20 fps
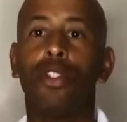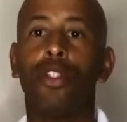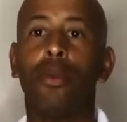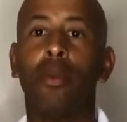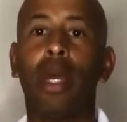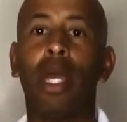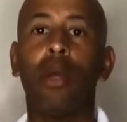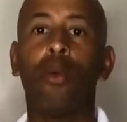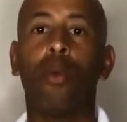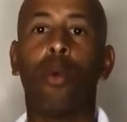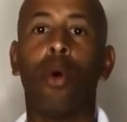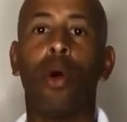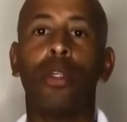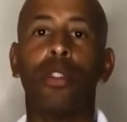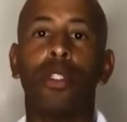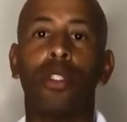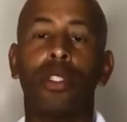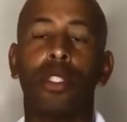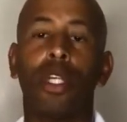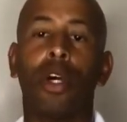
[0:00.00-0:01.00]
you may want
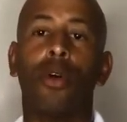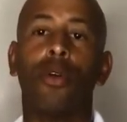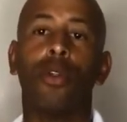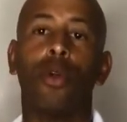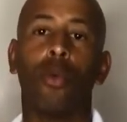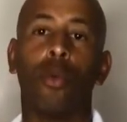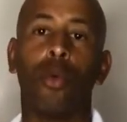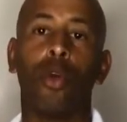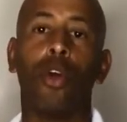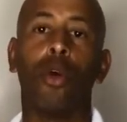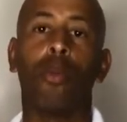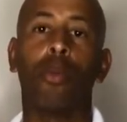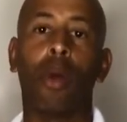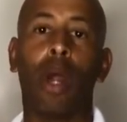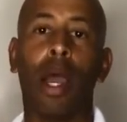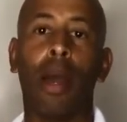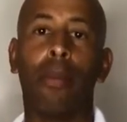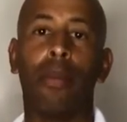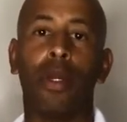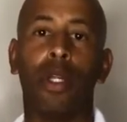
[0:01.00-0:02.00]
to sell the real
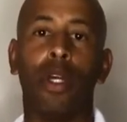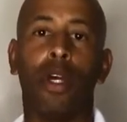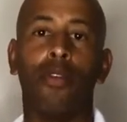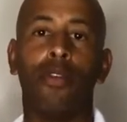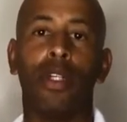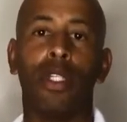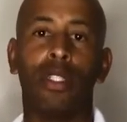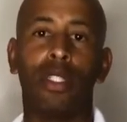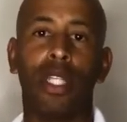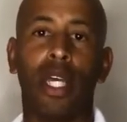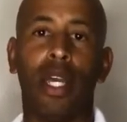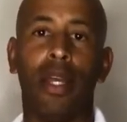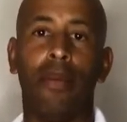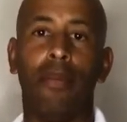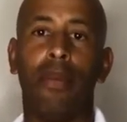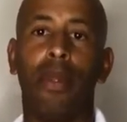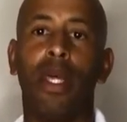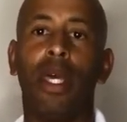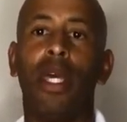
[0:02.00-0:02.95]
property of an estate.